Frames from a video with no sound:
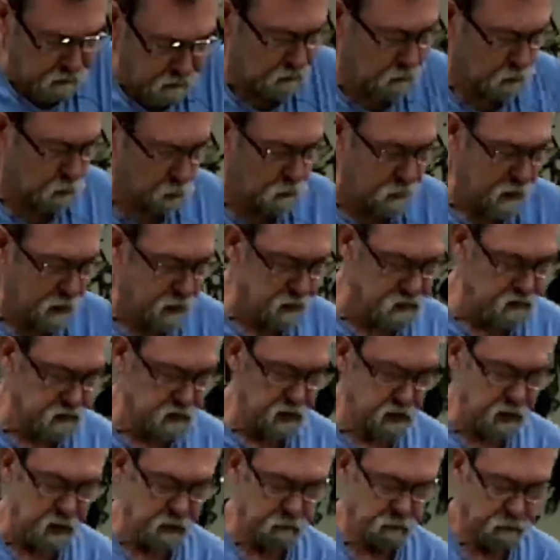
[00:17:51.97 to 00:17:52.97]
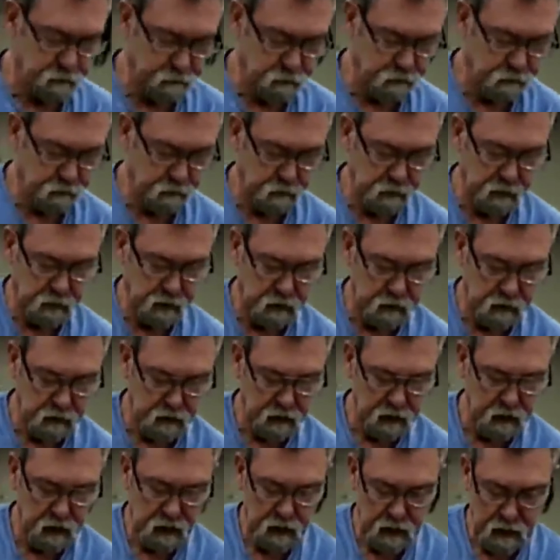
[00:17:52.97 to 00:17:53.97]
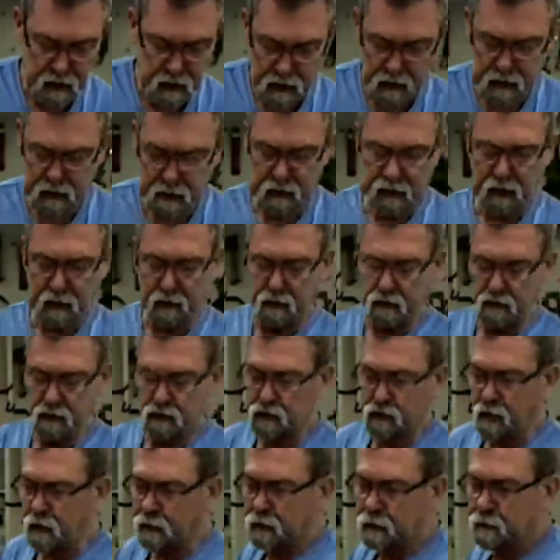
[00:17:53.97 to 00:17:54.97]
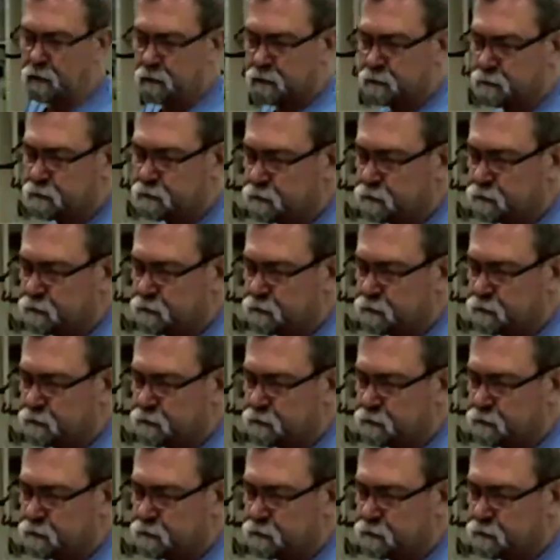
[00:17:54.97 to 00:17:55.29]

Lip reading: A little past there. And then strop it.